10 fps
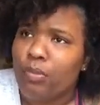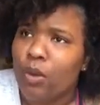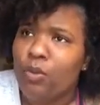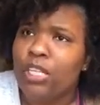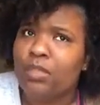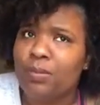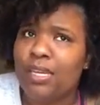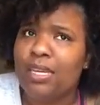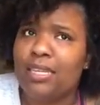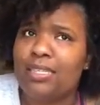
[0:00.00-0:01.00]
which
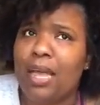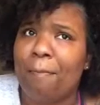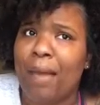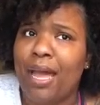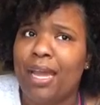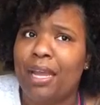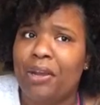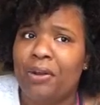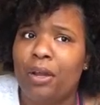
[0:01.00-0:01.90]
means that my hair